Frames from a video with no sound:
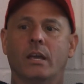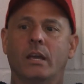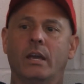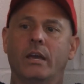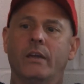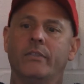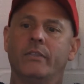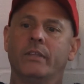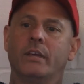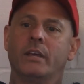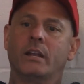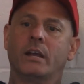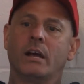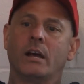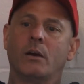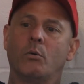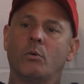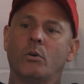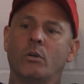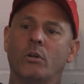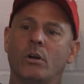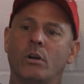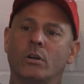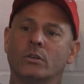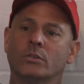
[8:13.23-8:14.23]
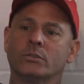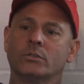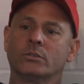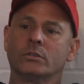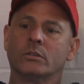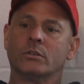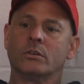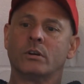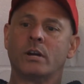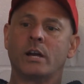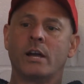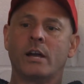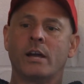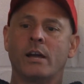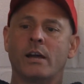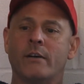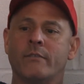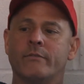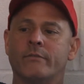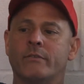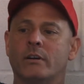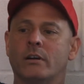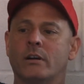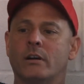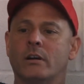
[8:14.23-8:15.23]
And then I will also
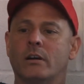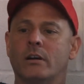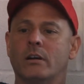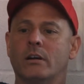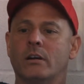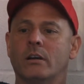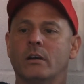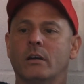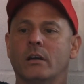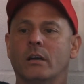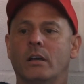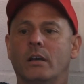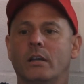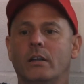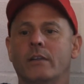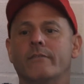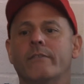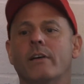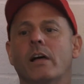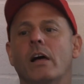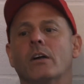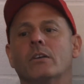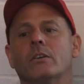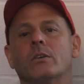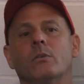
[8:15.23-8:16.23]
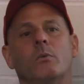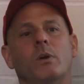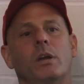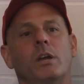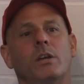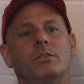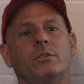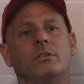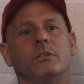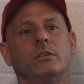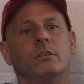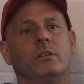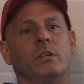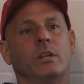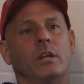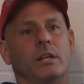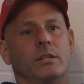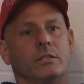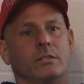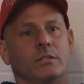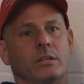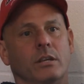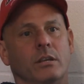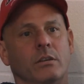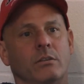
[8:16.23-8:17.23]
have an evaluation that I
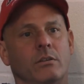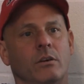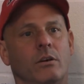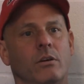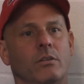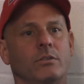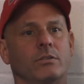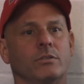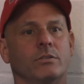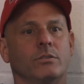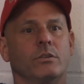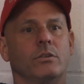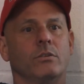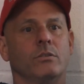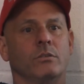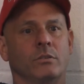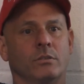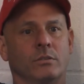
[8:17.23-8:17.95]
send all the students.